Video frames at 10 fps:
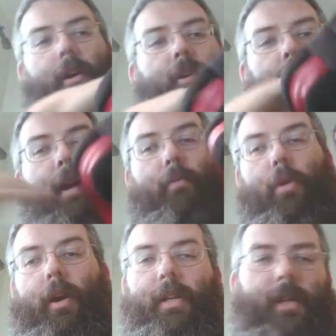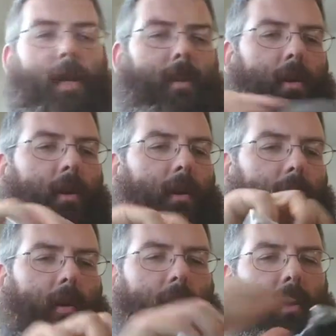You can have one on each hand.
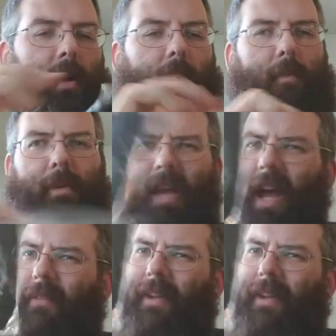But yeah,